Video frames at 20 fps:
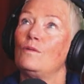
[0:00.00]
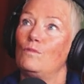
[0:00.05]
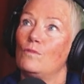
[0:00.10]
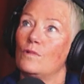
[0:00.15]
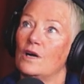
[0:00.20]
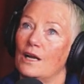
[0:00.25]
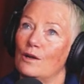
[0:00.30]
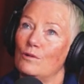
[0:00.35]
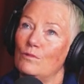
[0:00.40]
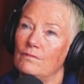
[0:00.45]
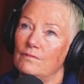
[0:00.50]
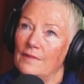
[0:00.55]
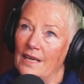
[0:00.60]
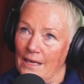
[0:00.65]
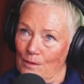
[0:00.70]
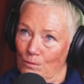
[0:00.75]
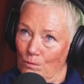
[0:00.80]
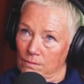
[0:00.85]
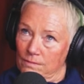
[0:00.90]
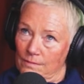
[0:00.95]
Well,
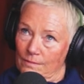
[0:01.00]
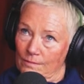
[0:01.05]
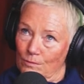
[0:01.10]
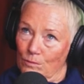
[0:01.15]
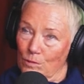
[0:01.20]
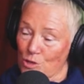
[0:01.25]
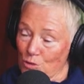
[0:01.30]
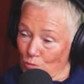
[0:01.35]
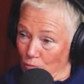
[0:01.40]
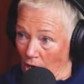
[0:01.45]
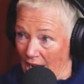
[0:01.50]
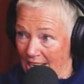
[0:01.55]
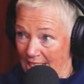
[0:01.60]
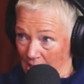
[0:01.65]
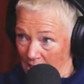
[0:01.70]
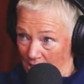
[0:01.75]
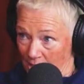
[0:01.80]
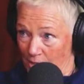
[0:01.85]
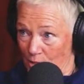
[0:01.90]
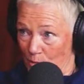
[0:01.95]
it was right
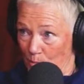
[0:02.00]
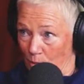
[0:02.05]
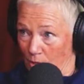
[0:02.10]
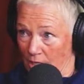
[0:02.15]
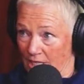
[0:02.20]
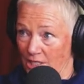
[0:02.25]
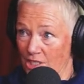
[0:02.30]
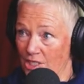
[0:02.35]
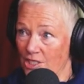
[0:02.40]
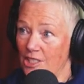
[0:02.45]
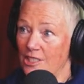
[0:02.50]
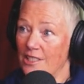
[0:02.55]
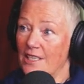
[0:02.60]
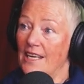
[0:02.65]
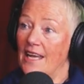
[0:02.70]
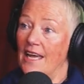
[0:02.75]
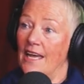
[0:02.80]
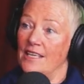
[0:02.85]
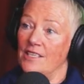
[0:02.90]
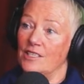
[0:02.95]
under the bridge
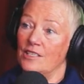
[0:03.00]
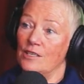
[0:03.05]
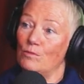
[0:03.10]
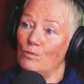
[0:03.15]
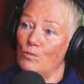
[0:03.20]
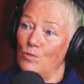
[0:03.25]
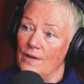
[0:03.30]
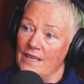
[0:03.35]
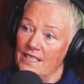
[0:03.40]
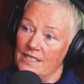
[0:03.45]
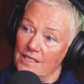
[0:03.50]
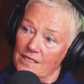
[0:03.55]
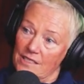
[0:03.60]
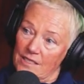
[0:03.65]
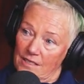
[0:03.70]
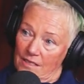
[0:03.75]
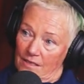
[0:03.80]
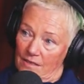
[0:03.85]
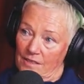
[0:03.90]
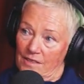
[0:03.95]
yes. and it went
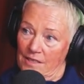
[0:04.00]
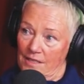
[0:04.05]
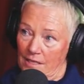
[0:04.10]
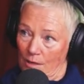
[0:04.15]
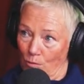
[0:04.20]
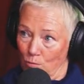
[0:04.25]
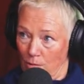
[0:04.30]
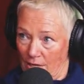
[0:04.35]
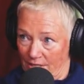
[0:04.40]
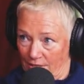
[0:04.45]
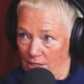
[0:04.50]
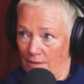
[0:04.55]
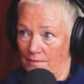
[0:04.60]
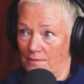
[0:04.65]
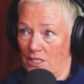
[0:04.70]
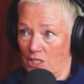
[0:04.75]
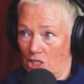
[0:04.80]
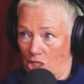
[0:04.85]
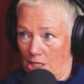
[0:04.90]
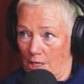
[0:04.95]
the width of
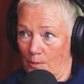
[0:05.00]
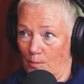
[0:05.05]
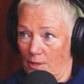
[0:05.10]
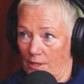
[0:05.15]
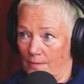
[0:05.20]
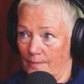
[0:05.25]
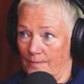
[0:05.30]
the ship.